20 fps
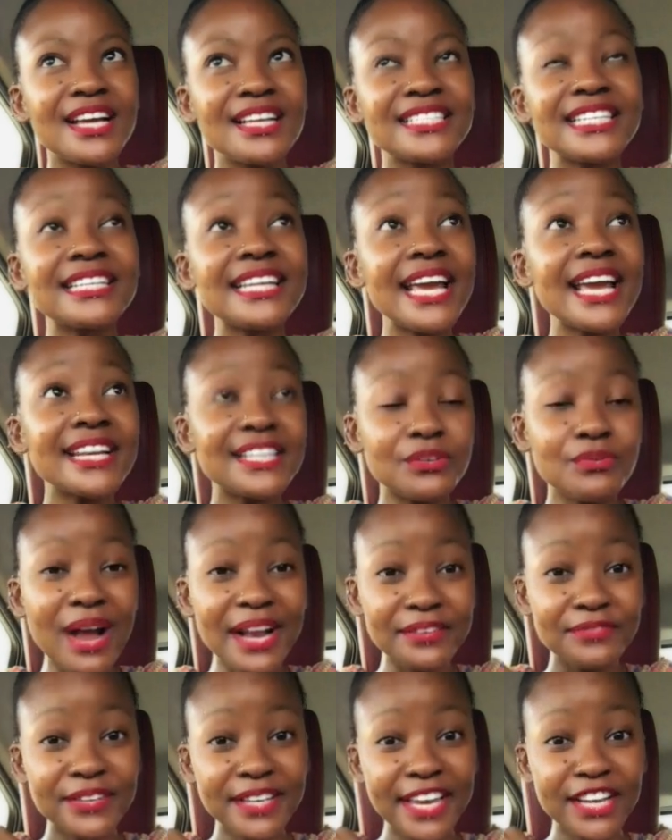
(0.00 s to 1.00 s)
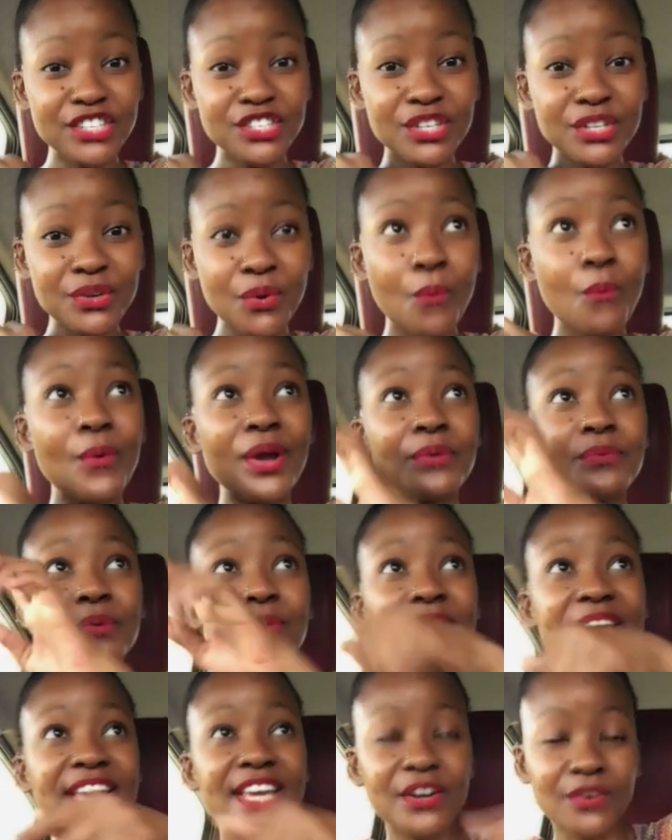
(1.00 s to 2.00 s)
delayed gratification when we were
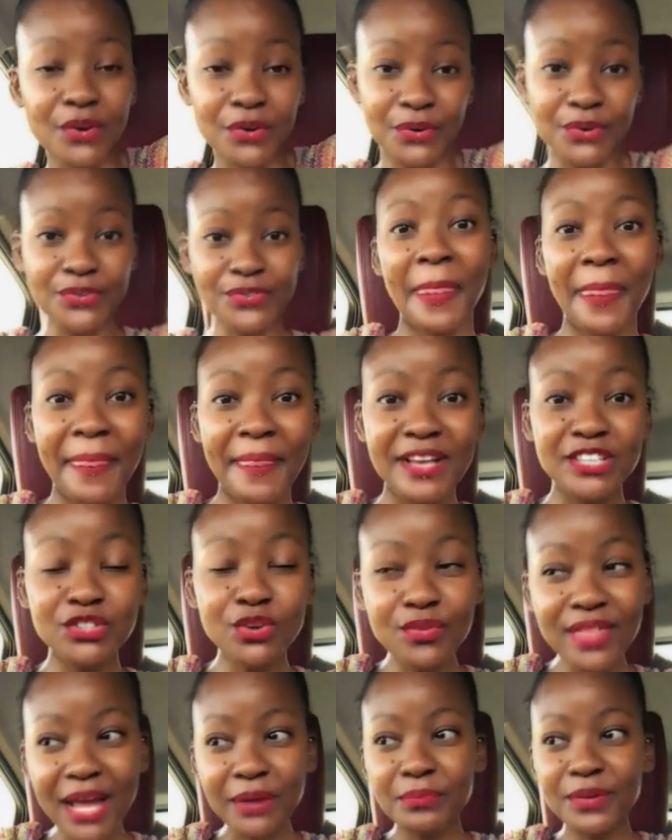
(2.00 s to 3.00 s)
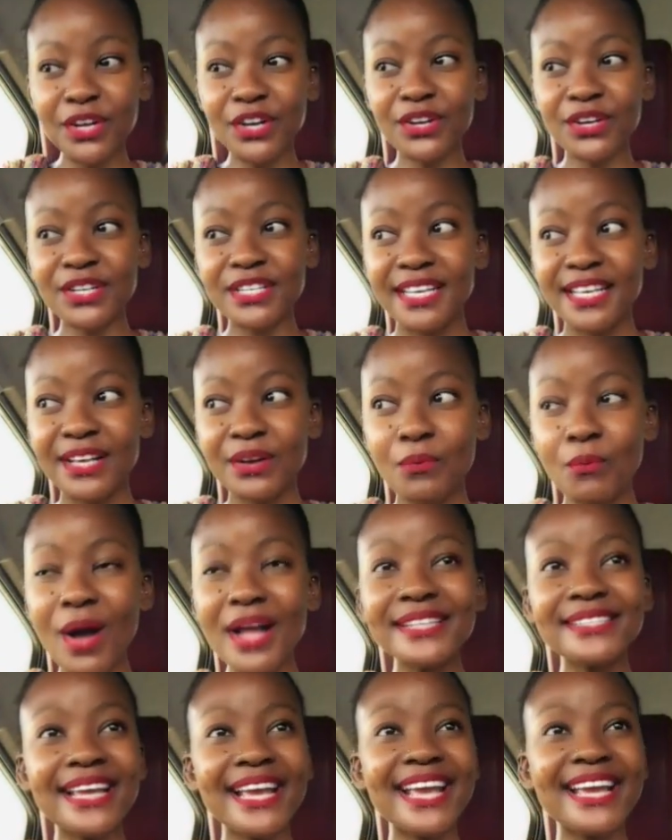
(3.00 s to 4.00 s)
here on earth so that we could
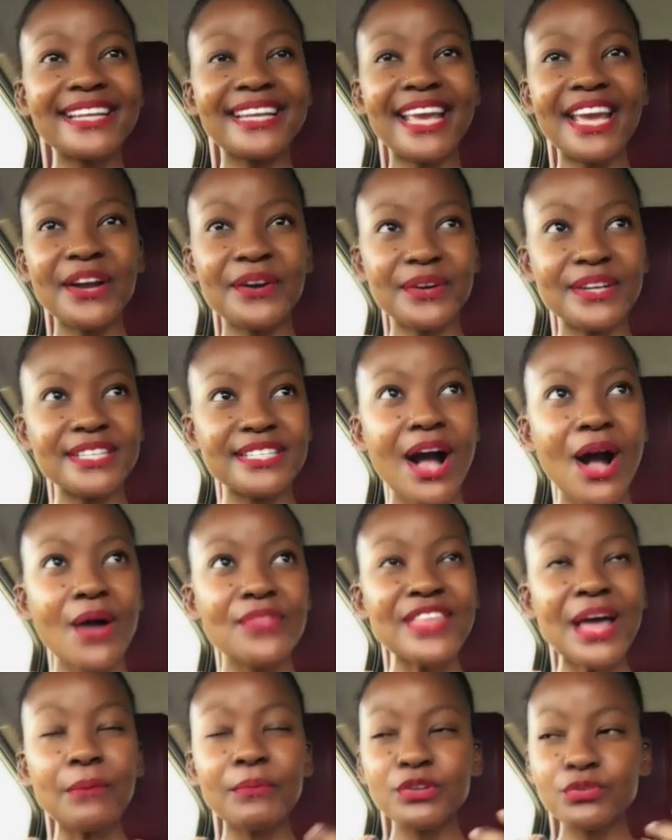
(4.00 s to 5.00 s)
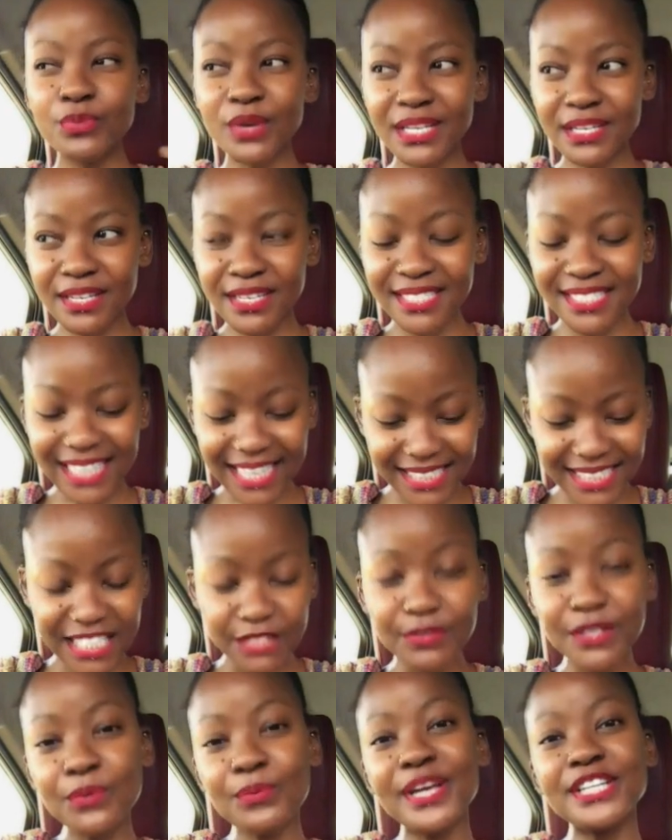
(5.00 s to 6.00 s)
one day inherit that which we
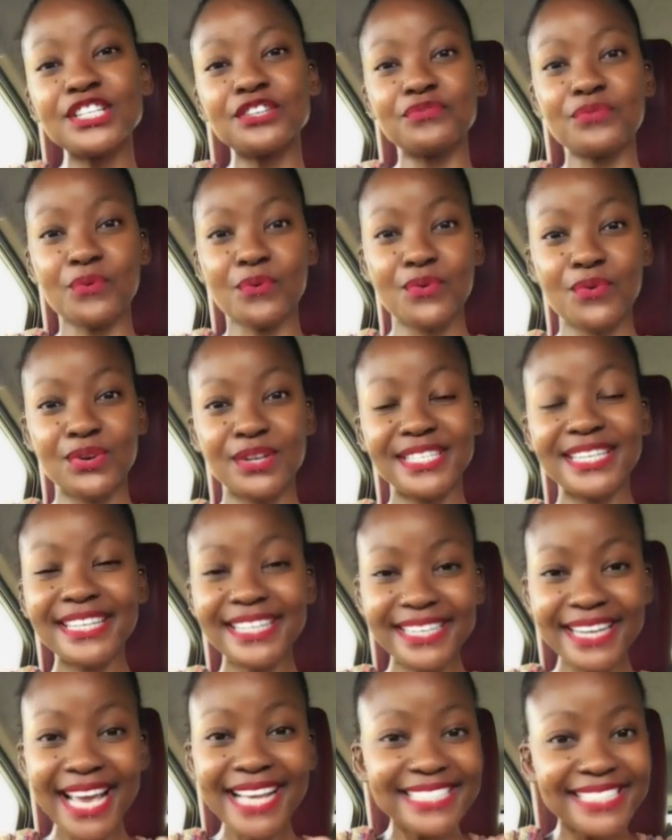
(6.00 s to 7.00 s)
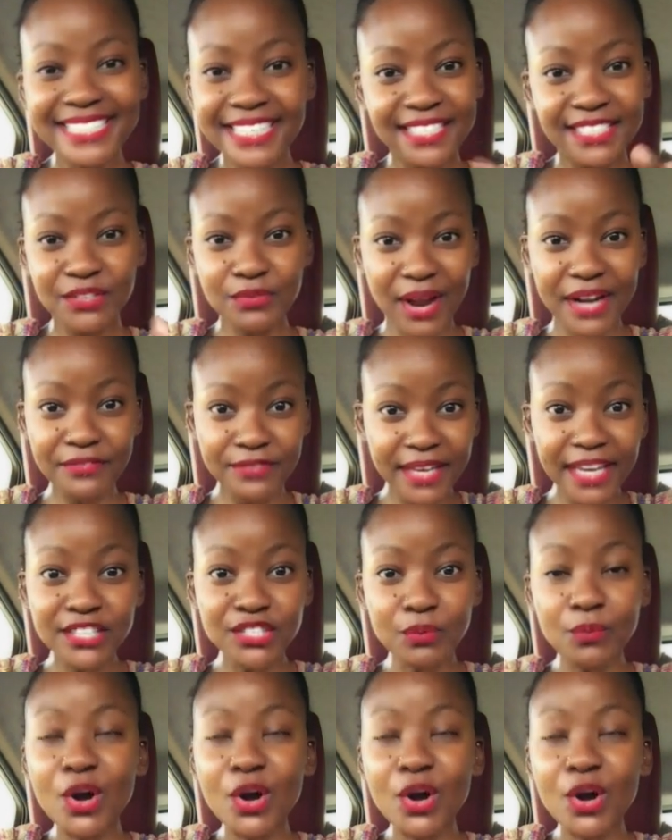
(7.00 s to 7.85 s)
successfully waited for till instant gratification.